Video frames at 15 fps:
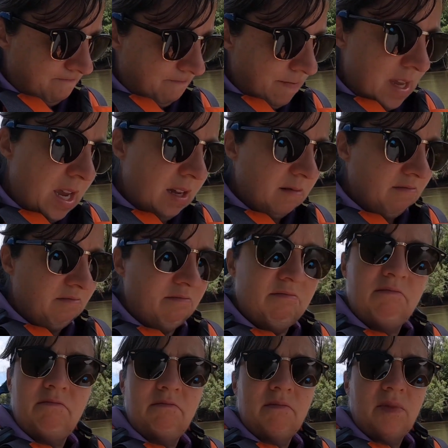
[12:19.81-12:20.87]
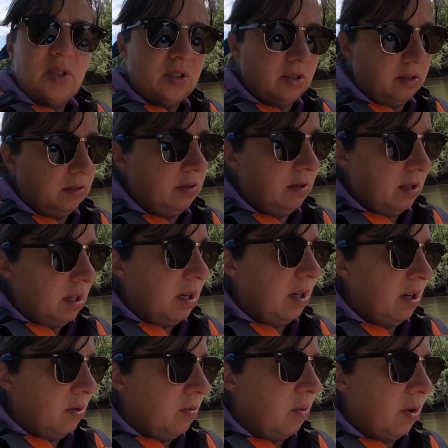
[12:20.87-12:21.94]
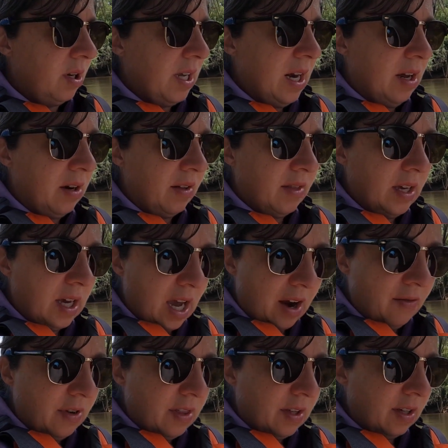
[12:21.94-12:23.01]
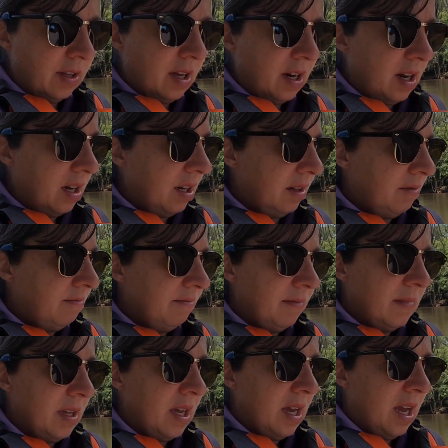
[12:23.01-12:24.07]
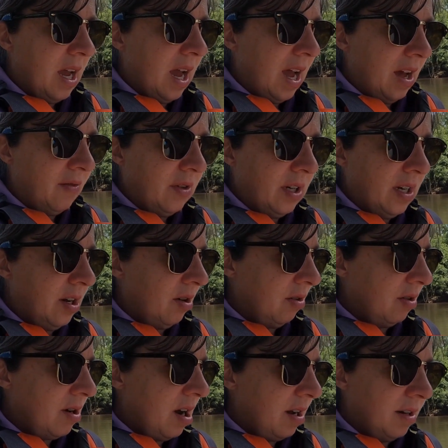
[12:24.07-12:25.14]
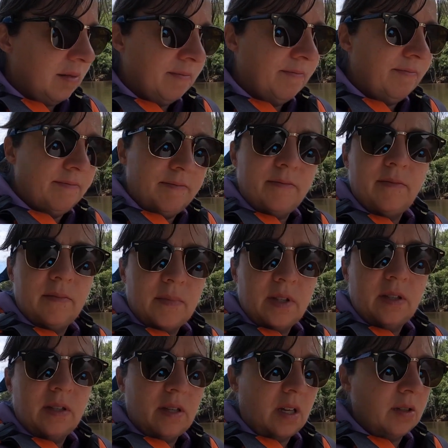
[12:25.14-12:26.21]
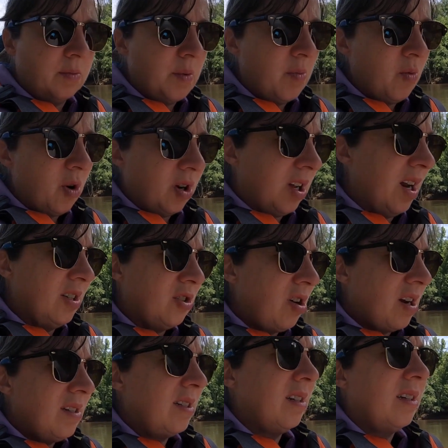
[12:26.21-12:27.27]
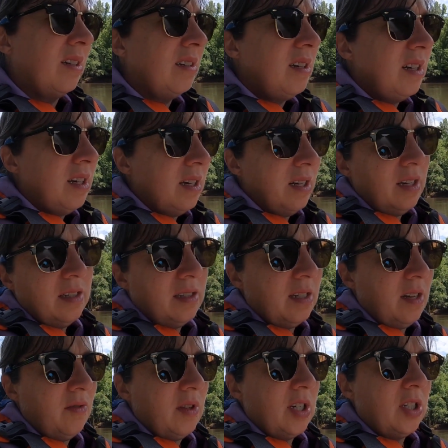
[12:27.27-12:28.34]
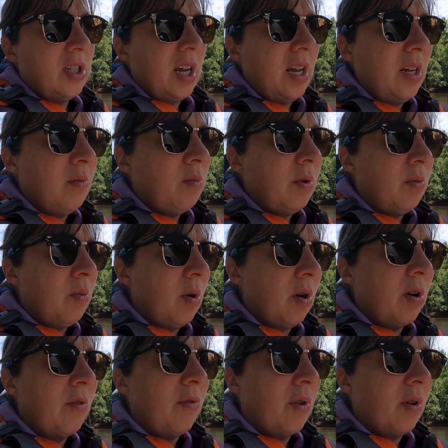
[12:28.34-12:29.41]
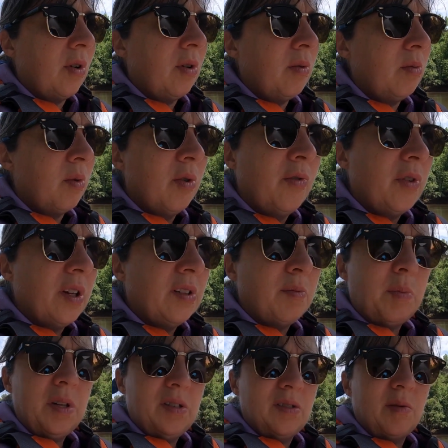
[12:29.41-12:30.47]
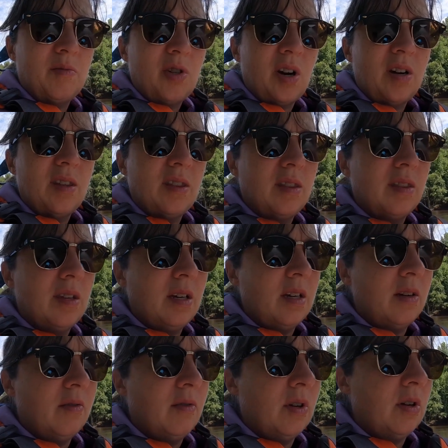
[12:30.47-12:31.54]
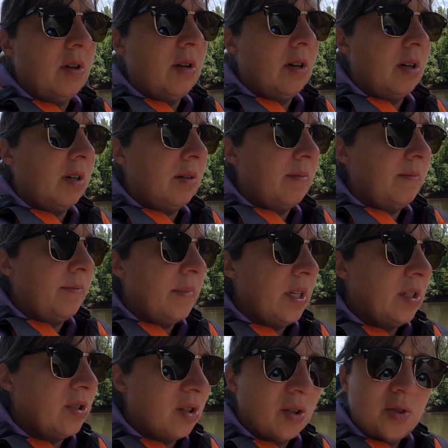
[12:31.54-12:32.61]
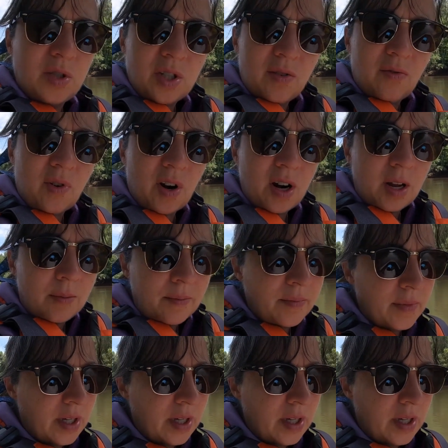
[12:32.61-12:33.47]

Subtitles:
yeah, it's working out. I think everything that I have in here kind of has been working. I tried to see if the shade would work for Rufus, because I'm trying to think of a solution for him,